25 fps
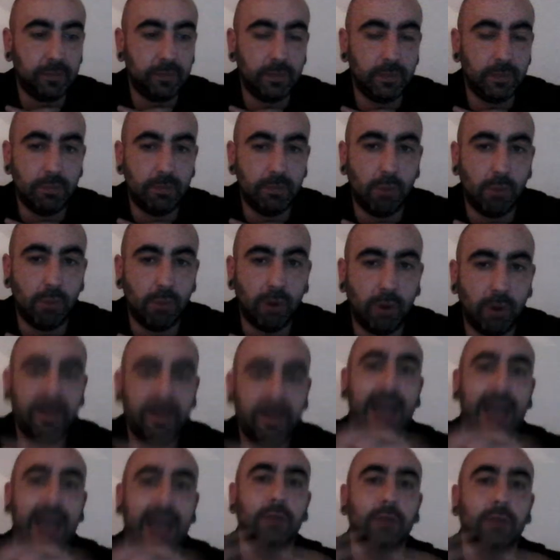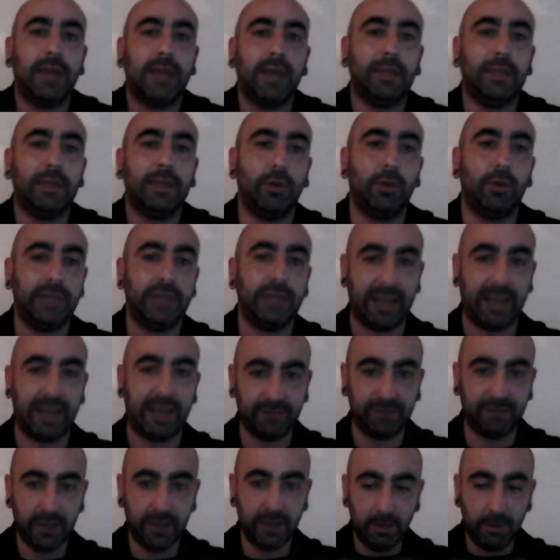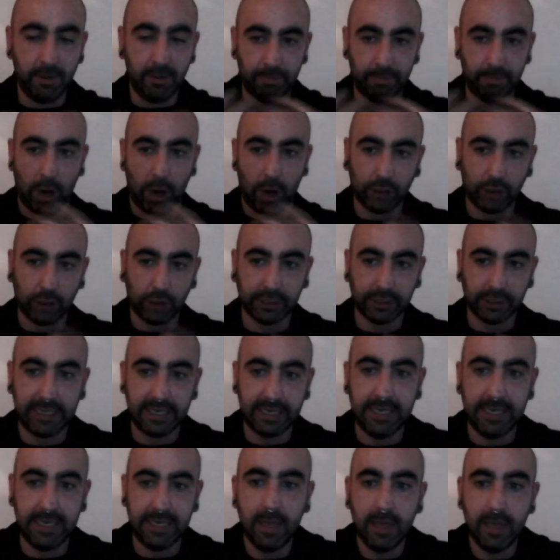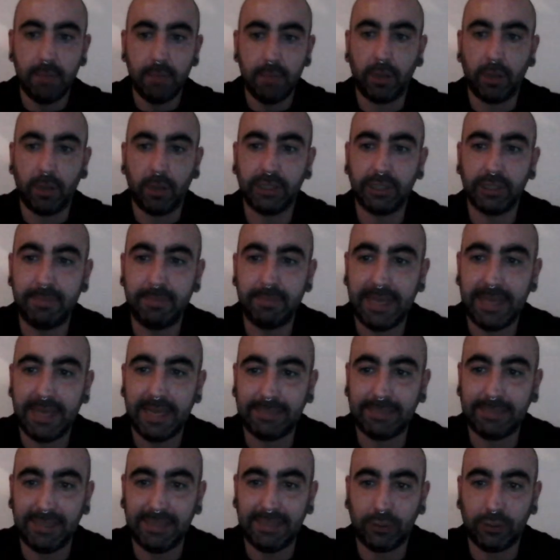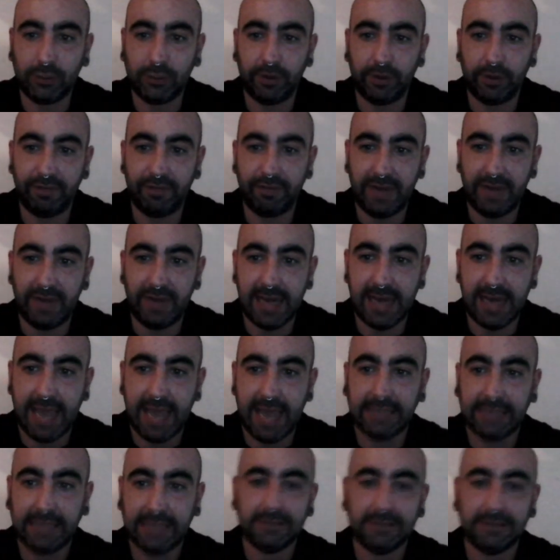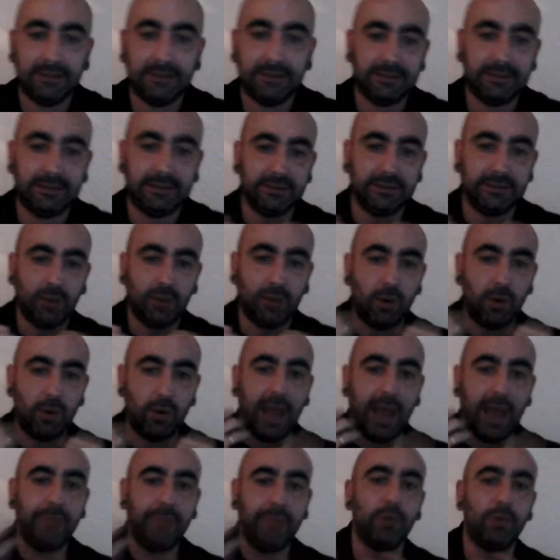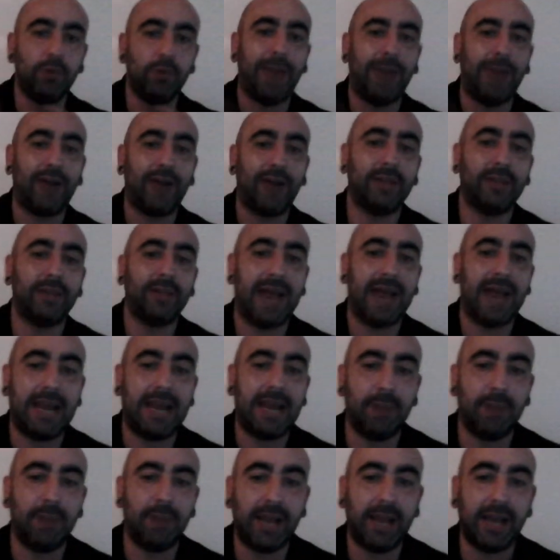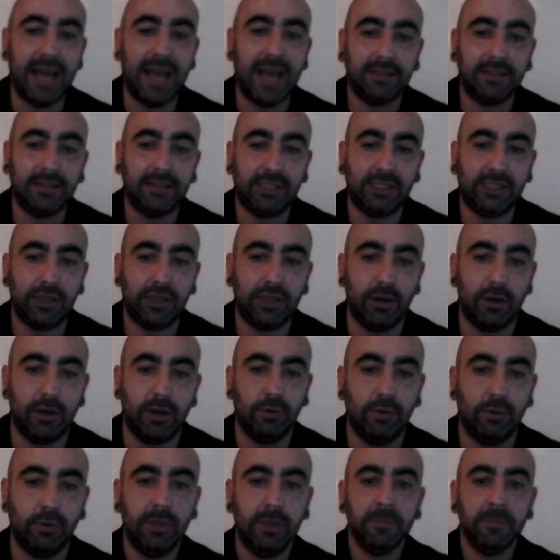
more of, I don't like the word gift personally, because it makes me sort of feel like, oh no, I'm no better than anybody else, you know.